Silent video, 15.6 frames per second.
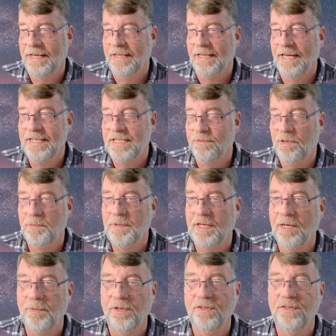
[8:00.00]
later when we
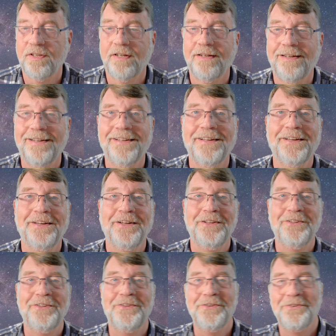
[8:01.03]
come on to
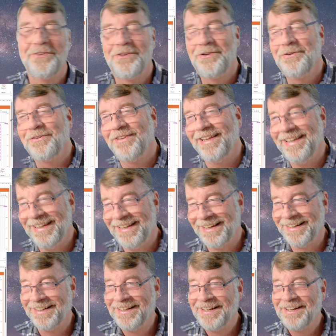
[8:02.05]
do
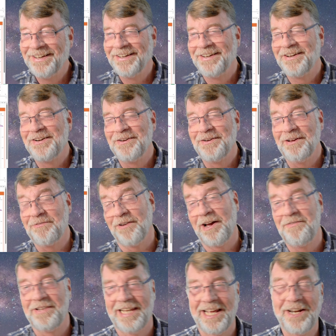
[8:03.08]
the if I
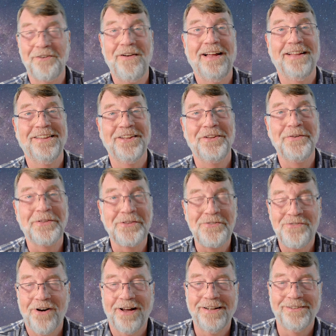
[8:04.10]
ever get around to doing the
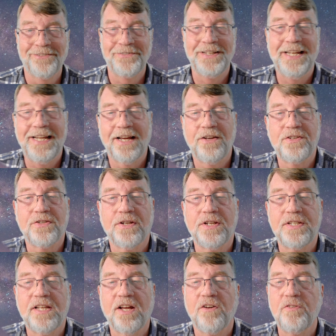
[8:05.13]
final video sort
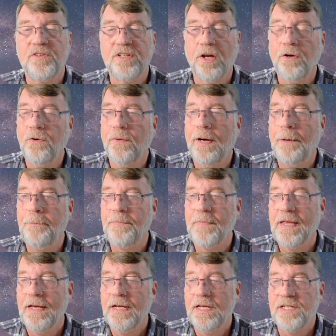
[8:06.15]
of stuff. So
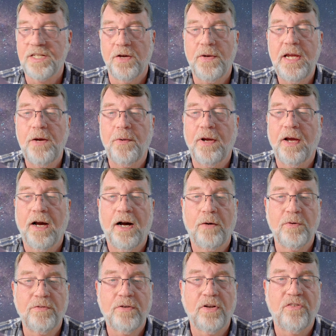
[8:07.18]
here we are.
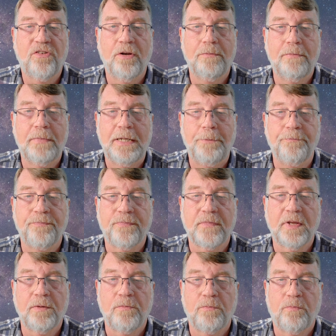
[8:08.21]
We've got some
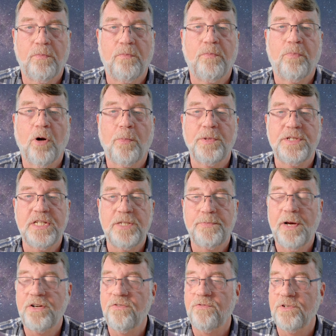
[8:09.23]
properties,
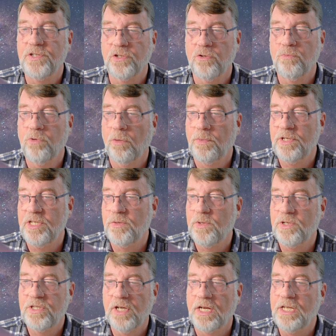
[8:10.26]
petrophysical properties,
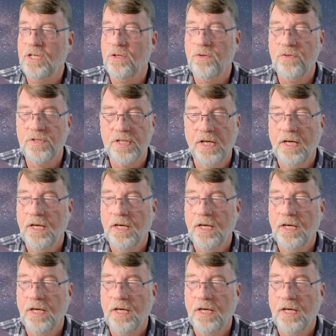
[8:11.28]
which I use